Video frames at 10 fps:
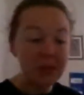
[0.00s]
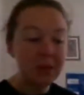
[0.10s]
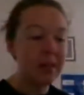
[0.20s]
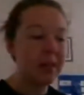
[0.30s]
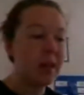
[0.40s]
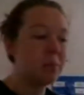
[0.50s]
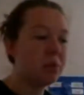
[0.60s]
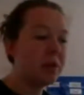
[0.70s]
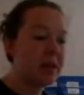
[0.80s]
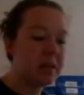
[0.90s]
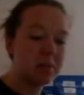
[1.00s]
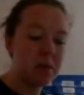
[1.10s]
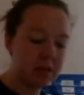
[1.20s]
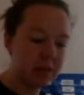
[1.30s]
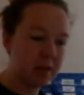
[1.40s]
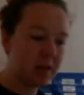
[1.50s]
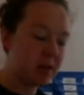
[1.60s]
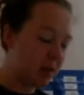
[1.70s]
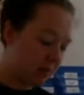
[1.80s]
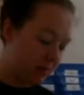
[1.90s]
Like that boy is my
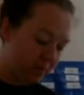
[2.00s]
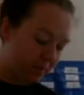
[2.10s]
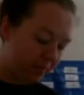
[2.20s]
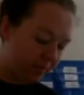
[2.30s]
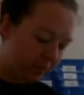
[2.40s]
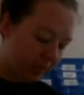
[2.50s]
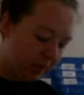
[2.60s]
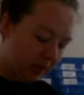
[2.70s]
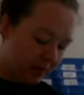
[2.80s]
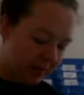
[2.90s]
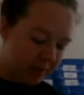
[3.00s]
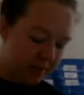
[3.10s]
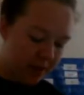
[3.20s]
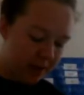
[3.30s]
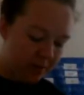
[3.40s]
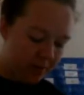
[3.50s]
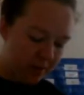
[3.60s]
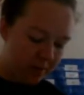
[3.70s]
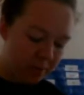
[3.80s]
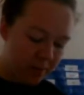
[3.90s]
son. Let's do another
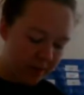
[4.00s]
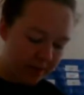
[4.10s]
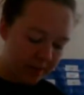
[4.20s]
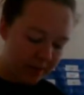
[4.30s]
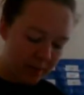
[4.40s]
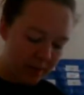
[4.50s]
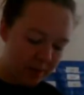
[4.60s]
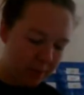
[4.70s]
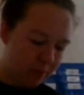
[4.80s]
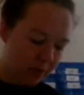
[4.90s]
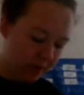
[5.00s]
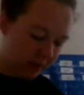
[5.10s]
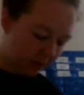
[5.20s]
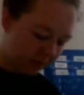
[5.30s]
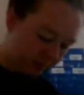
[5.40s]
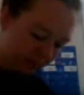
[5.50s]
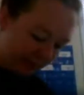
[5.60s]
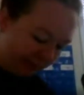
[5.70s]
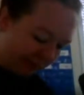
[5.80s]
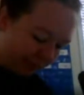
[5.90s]
one with bothersome baby brother.
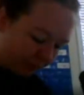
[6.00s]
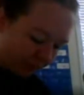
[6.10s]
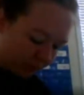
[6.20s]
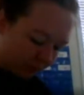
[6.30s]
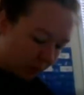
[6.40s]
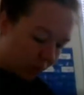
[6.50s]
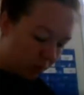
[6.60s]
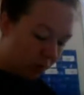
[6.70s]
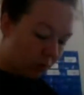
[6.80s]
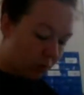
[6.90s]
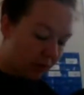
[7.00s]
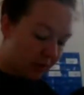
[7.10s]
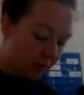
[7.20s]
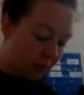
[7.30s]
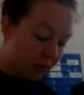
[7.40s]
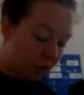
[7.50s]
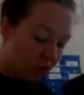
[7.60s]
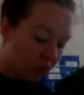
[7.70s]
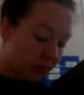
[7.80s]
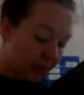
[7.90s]
Ooh, this one is
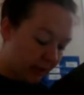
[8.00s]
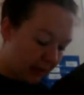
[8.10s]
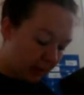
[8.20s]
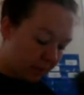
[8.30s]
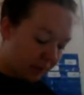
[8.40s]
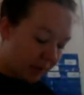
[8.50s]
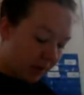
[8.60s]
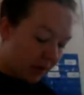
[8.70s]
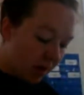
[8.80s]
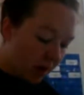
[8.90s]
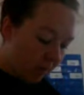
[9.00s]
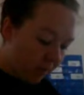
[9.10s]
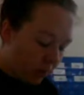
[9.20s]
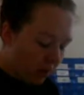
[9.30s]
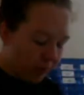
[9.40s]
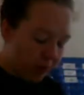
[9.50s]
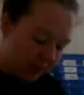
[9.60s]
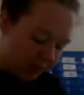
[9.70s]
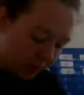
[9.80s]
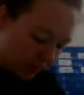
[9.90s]
tricky. Well, first
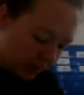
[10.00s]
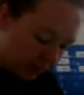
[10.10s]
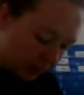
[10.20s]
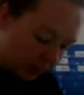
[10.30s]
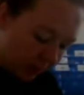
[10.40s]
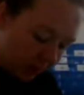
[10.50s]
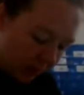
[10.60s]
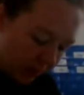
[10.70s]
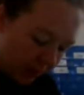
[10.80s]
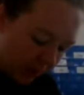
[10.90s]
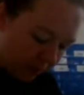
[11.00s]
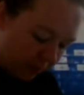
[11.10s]
let's do it. Let's do another one. Okay.